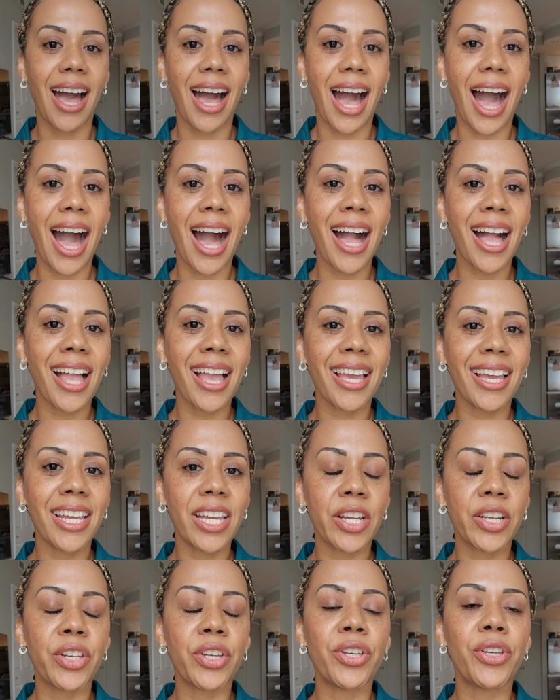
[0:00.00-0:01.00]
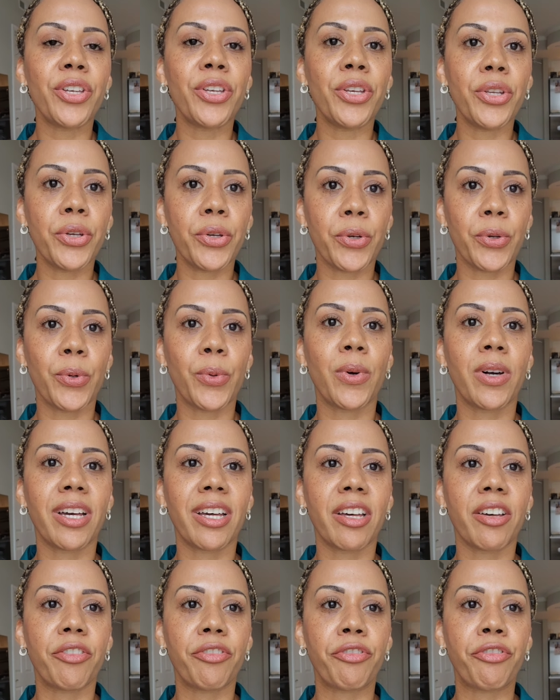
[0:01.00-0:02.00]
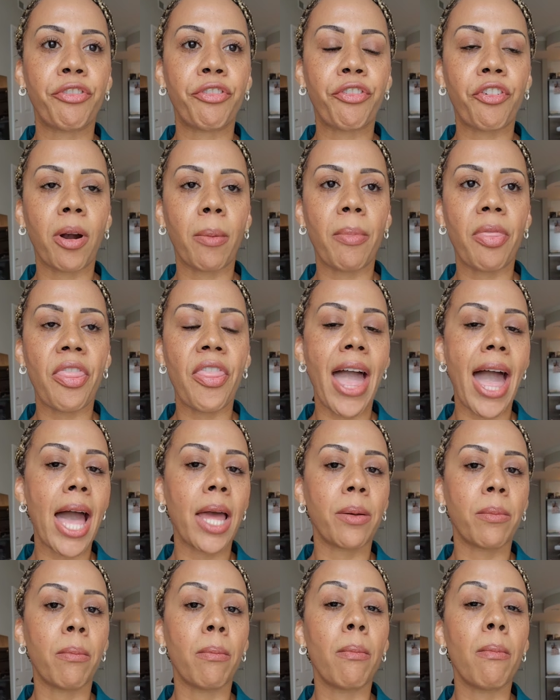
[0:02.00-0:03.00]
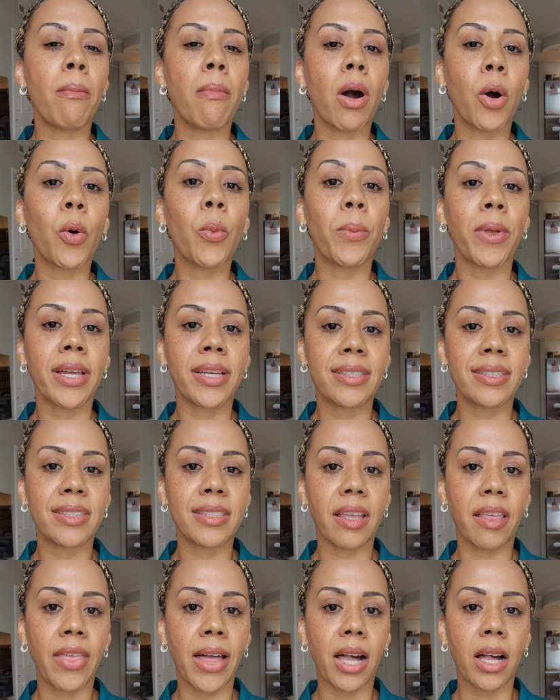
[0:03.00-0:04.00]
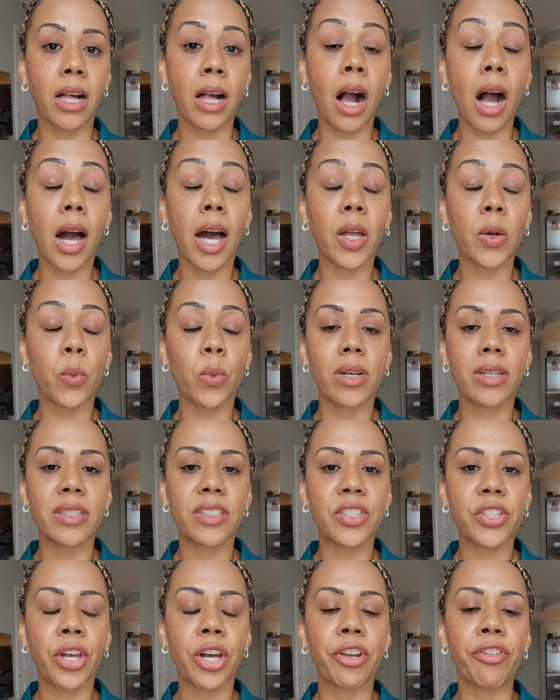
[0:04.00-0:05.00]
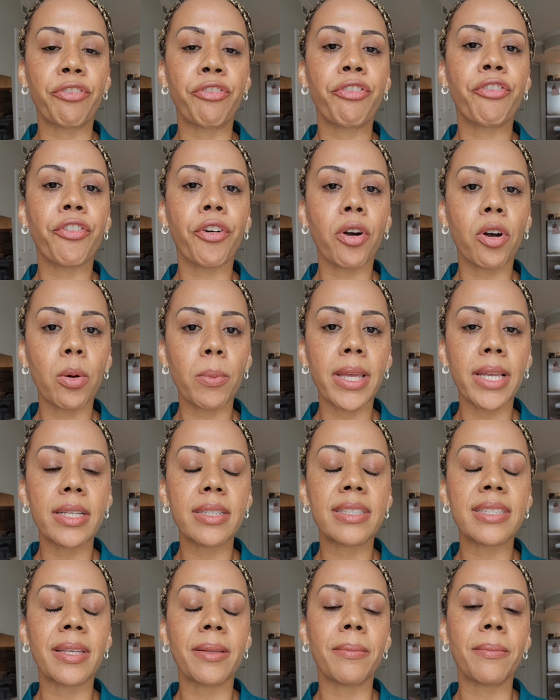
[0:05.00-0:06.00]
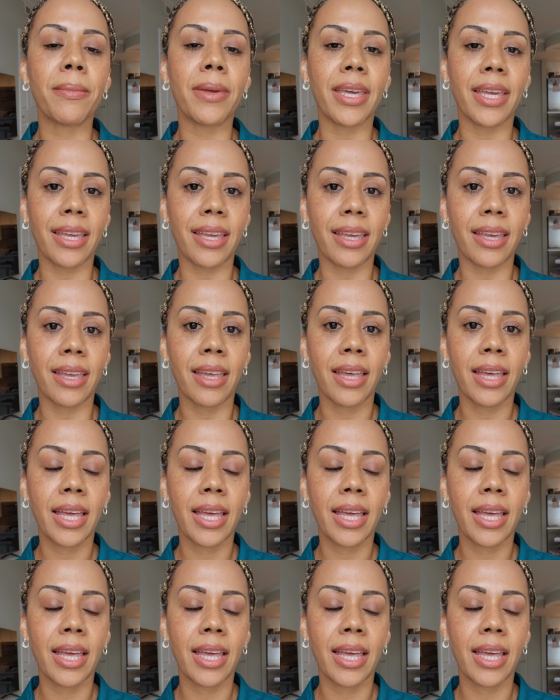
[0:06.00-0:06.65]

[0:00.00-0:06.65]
I knew from that moment that God was confirming to me